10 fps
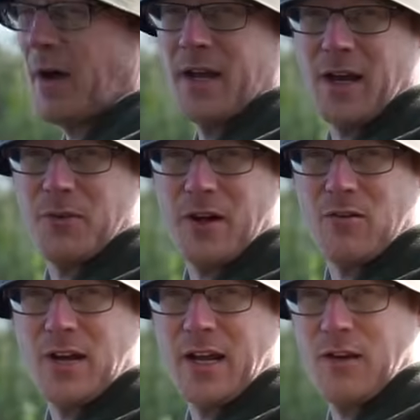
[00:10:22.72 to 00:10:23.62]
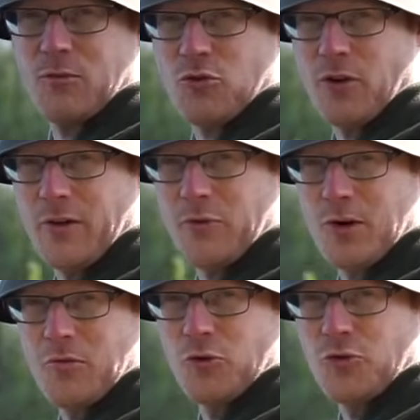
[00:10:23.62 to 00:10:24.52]
bait out there and then try and get
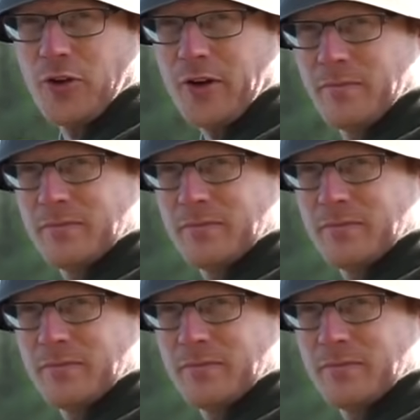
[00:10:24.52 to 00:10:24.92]
3 rods on there.